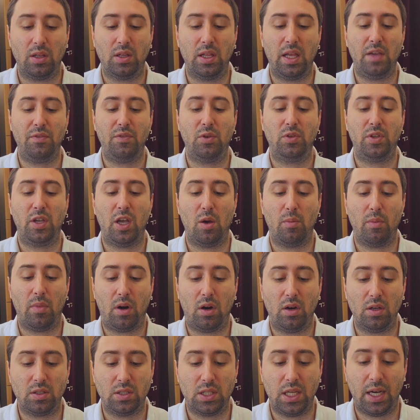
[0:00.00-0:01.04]
Leib yodea
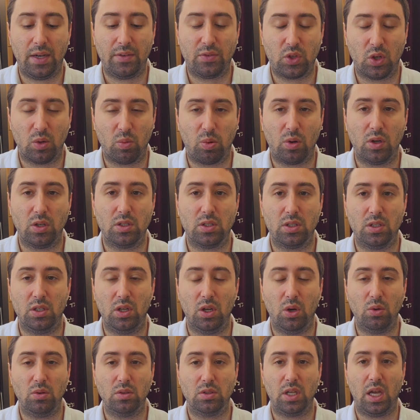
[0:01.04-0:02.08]
maras nafsho. A person
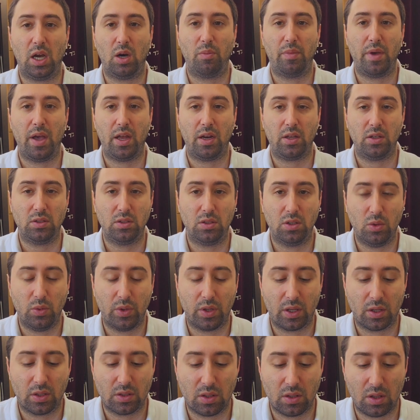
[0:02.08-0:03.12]
knows how bad he's
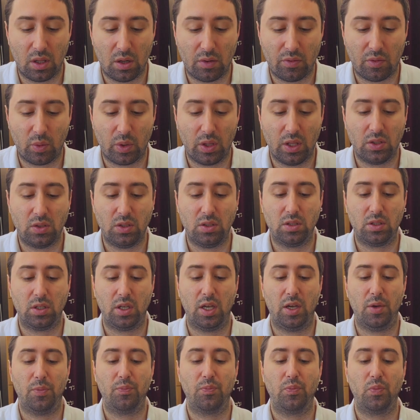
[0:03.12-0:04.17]
doing, so therefore we listen to
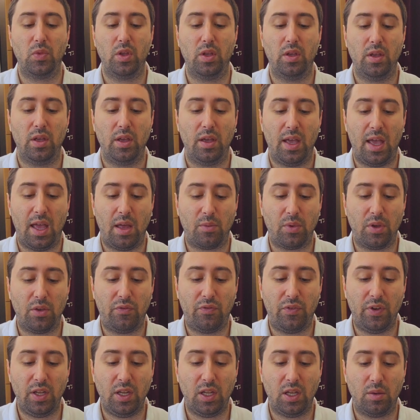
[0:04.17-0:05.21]
him, and we
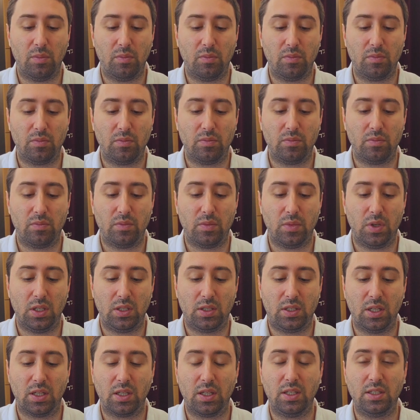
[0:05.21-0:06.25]
feed him
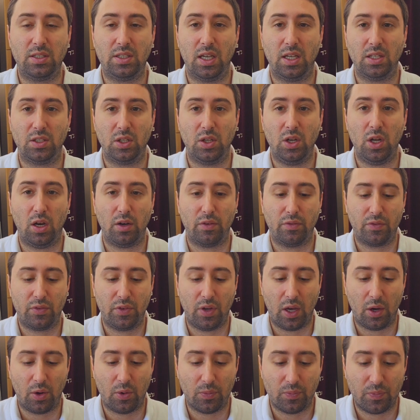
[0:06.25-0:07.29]
until he says enough.
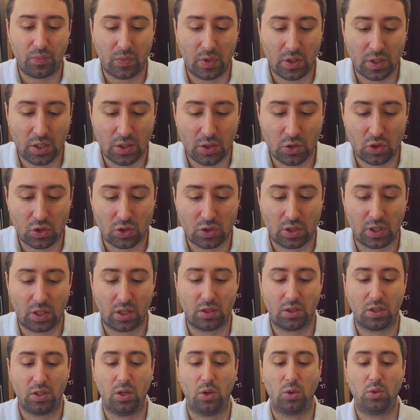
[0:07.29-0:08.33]
Now it's interesting
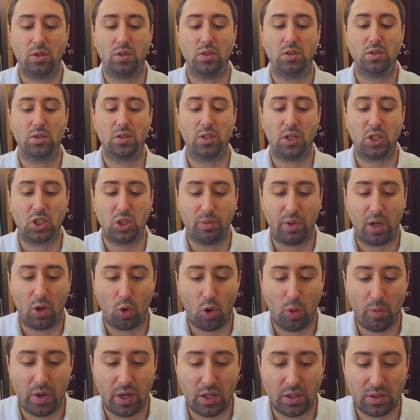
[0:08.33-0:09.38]
to know the distinction by a
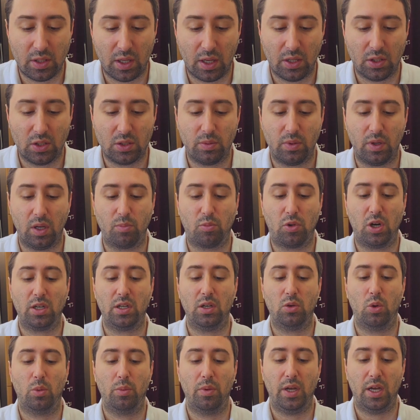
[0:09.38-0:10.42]
woman. It says by a
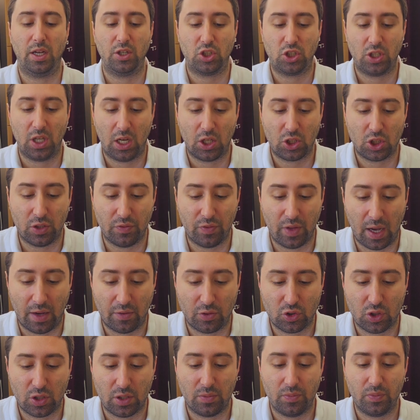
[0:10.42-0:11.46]
pregnant woman ashtasha
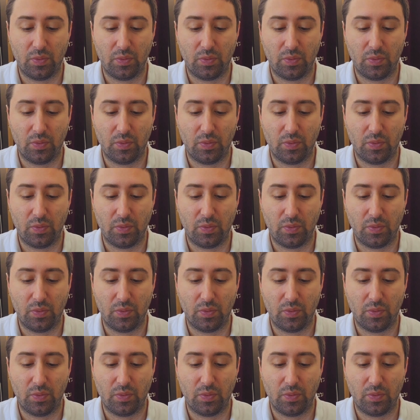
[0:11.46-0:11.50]
nafsho.